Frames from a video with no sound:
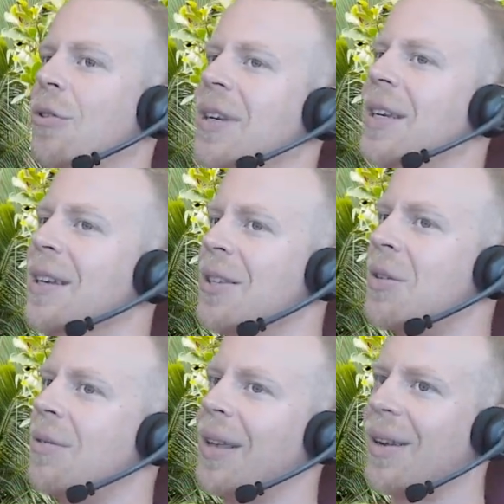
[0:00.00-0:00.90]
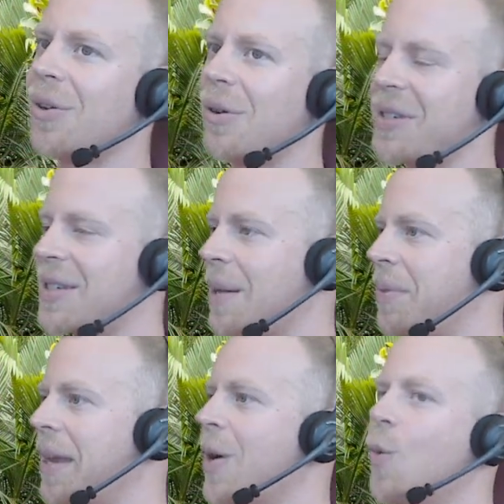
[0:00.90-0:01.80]
already two little courses
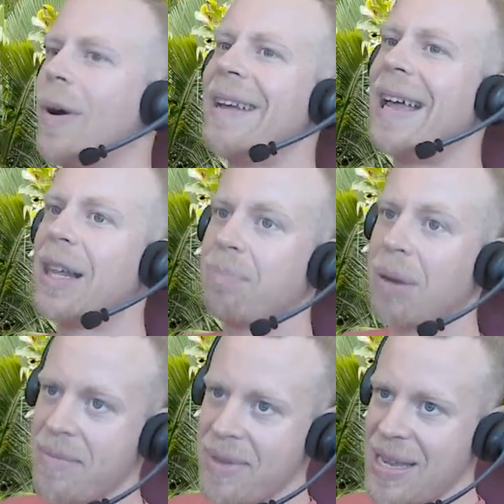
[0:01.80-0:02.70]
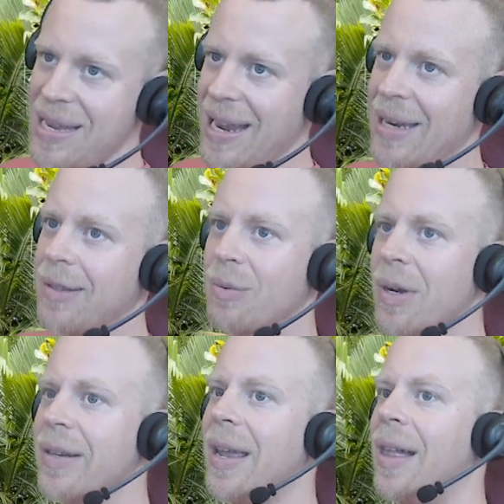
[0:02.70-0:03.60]
up there, one held by me and
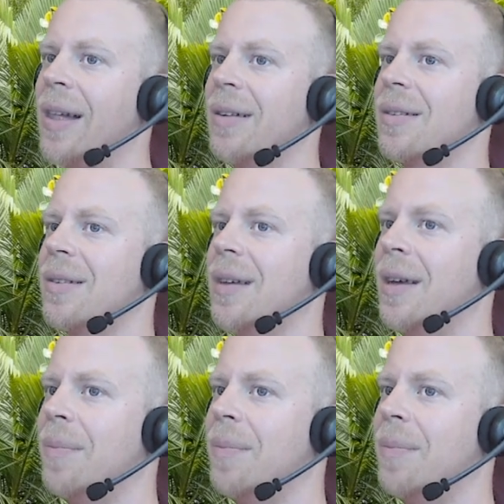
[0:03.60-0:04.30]
one held